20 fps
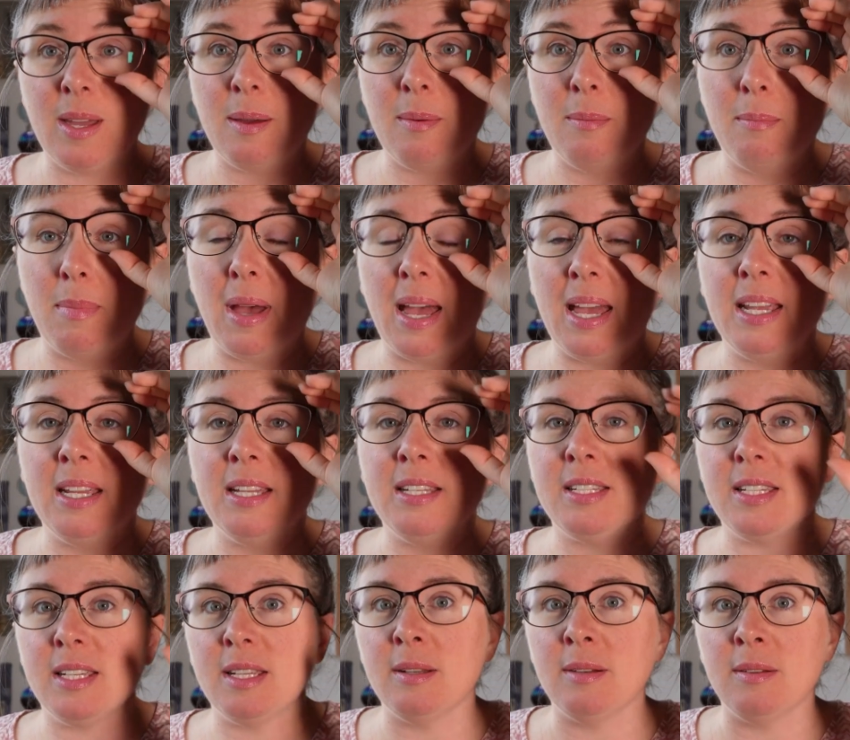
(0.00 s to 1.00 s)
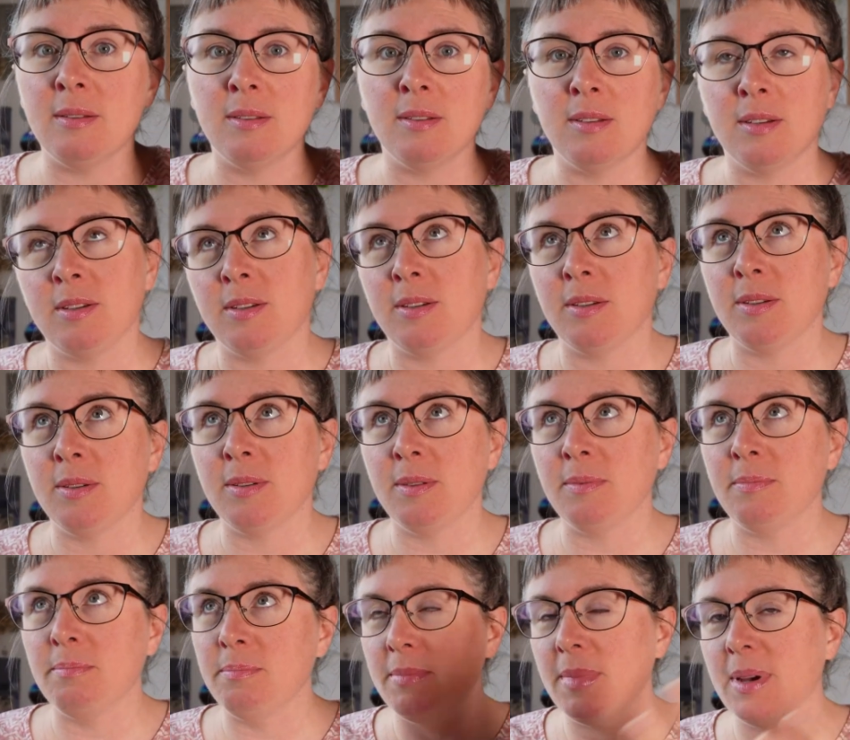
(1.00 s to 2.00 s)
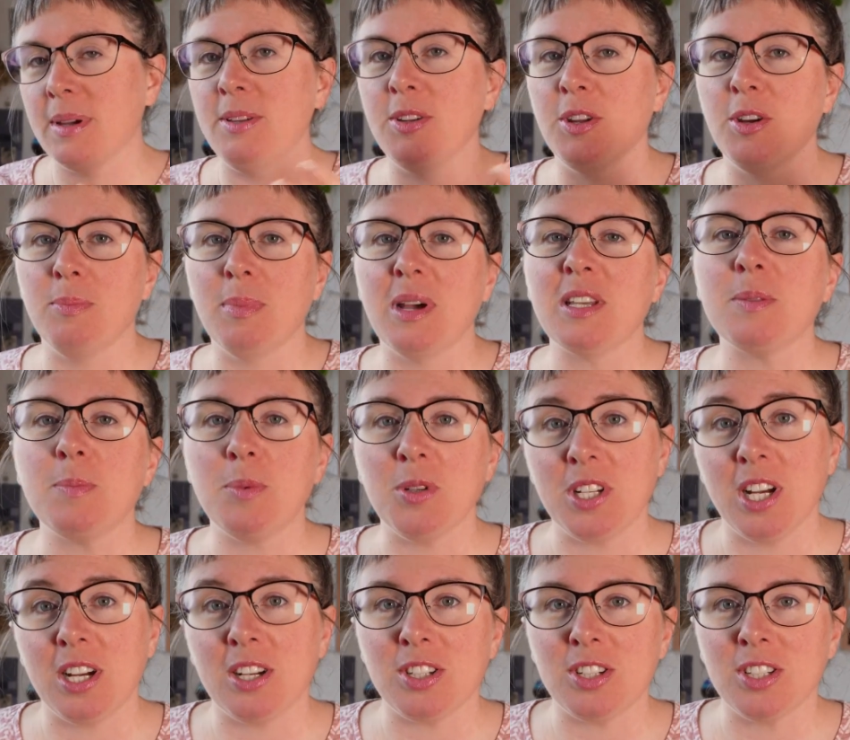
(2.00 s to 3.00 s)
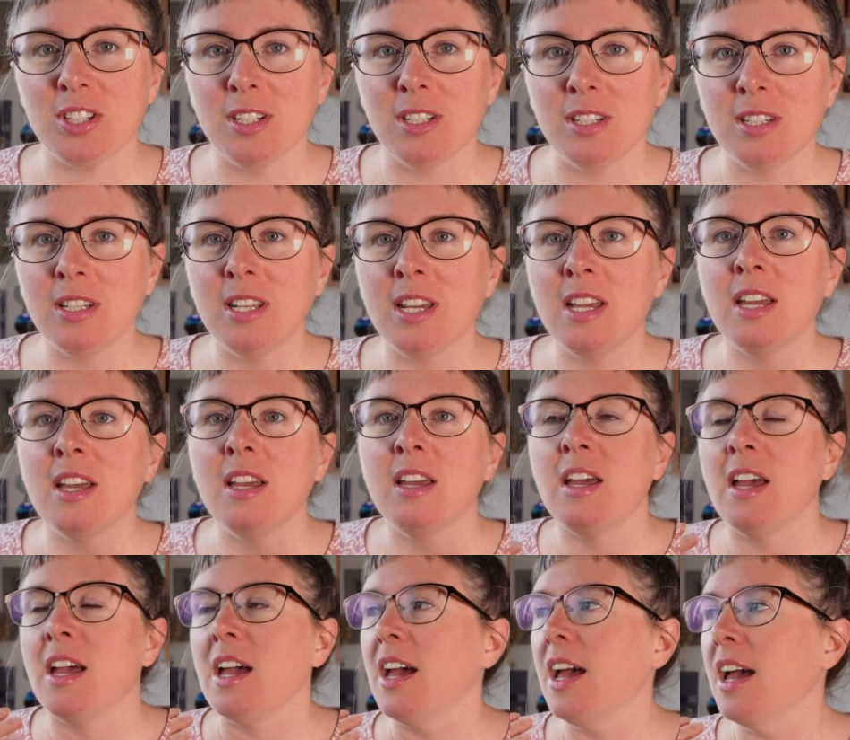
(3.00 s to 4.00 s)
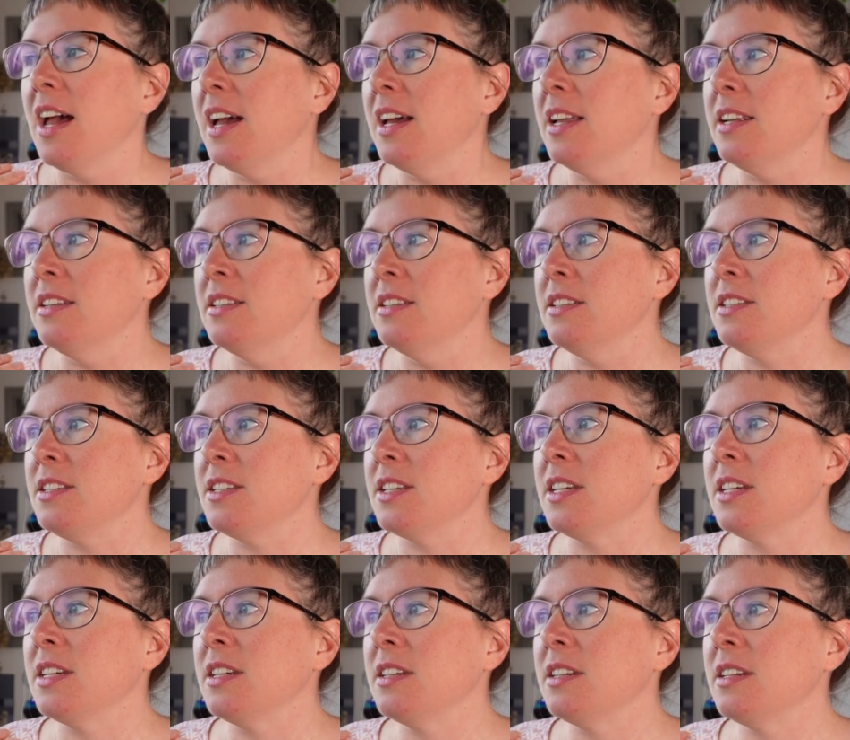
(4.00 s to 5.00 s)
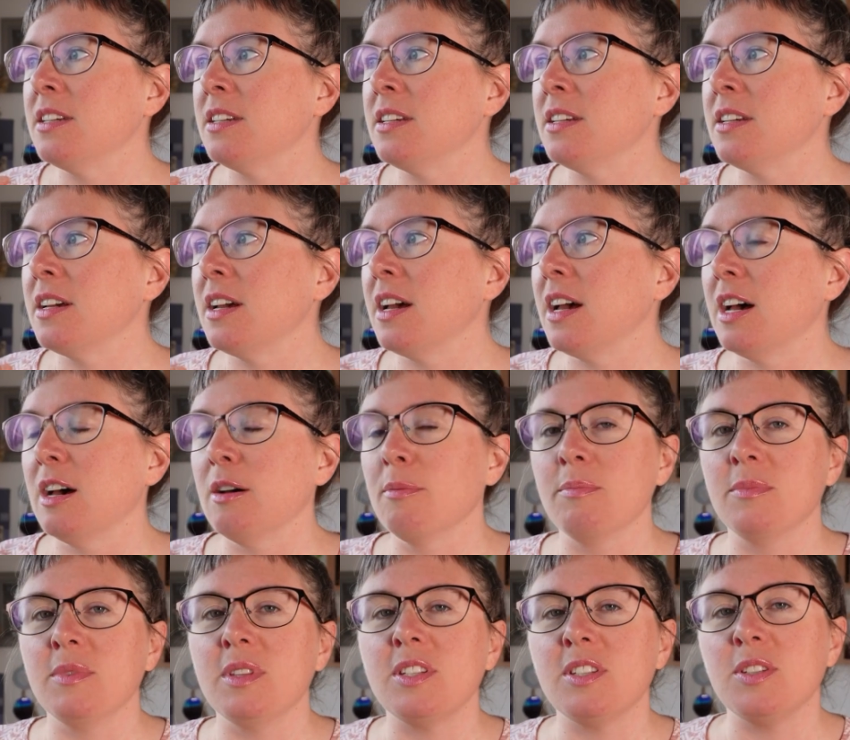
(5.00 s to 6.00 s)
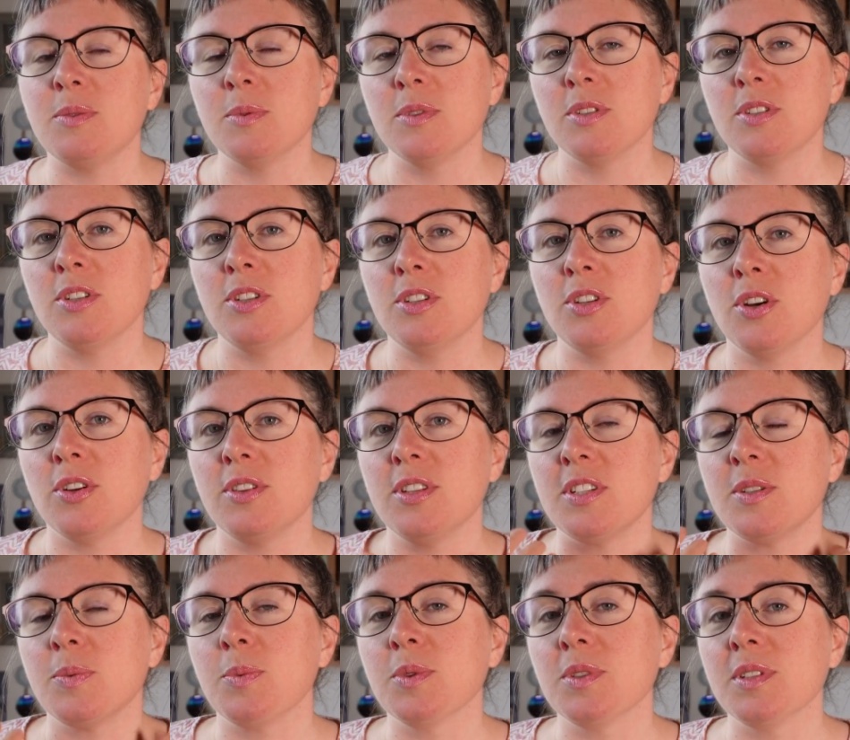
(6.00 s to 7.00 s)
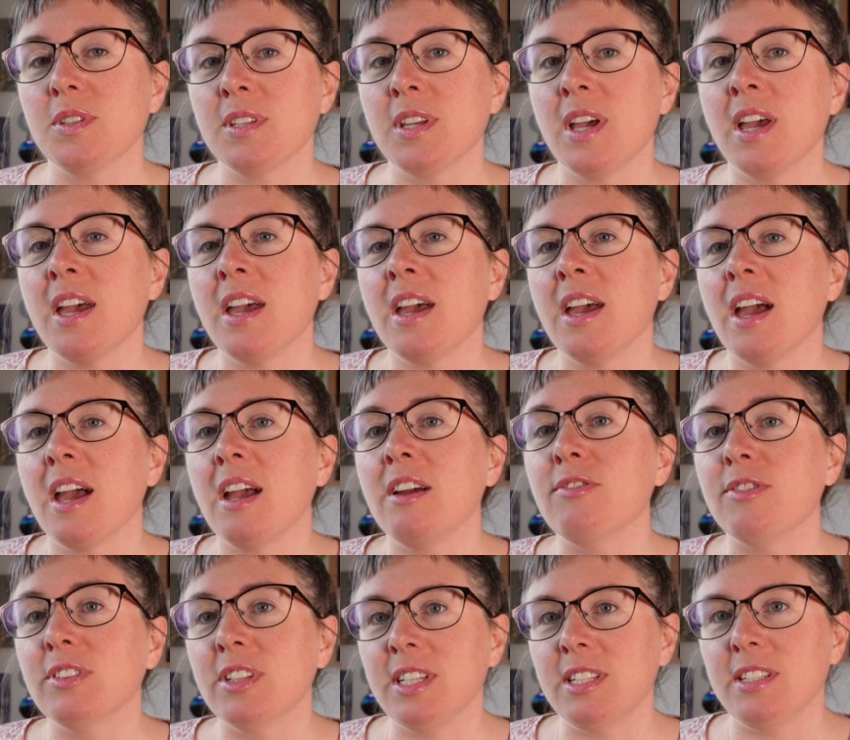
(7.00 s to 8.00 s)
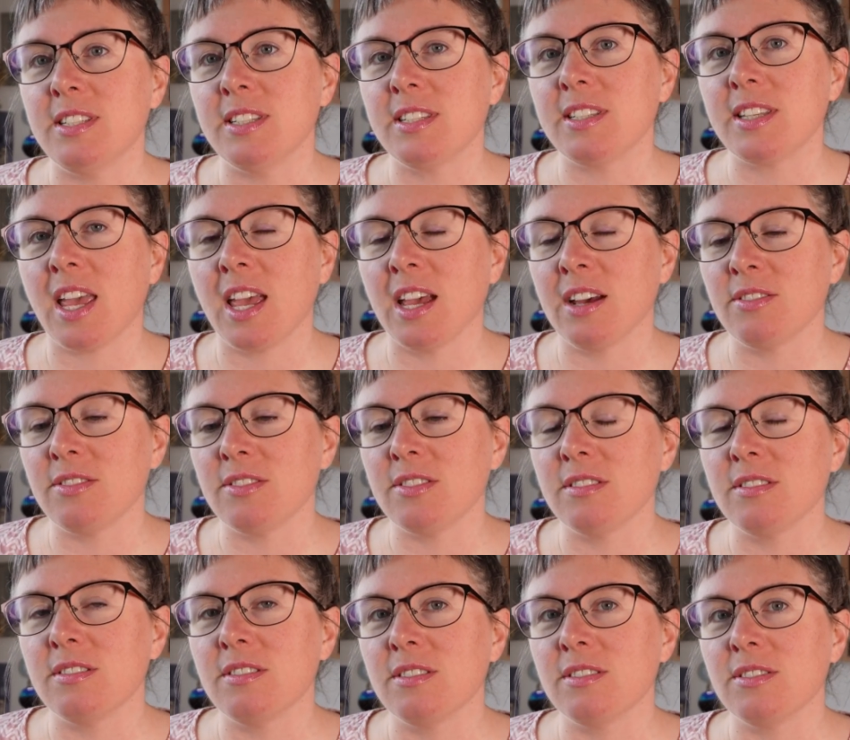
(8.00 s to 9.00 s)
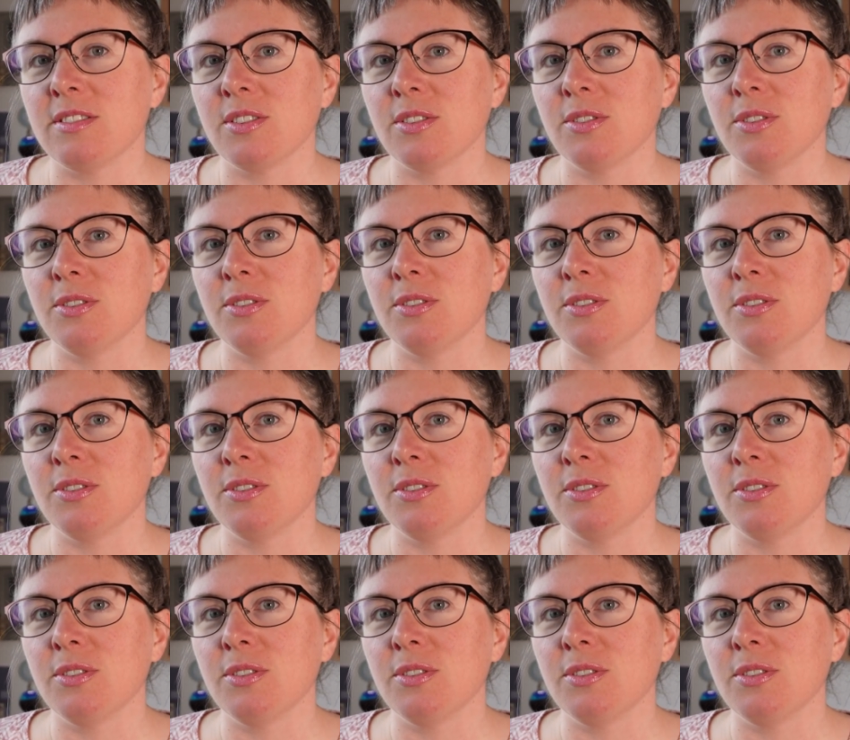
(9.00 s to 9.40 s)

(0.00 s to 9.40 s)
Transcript: made in, you know, mass production, and Um, this was, you know, this was heavily discounted, so